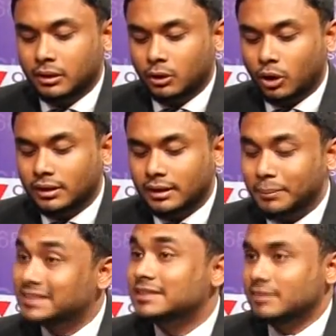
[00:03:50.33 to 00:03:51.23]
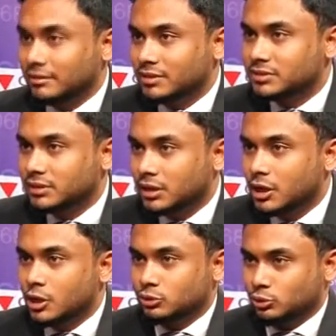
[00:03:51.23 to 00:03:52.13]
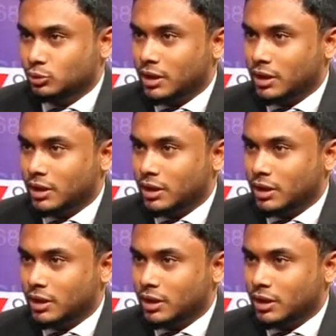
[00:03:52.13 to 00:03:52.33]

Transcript: not a passive investor. Right. So you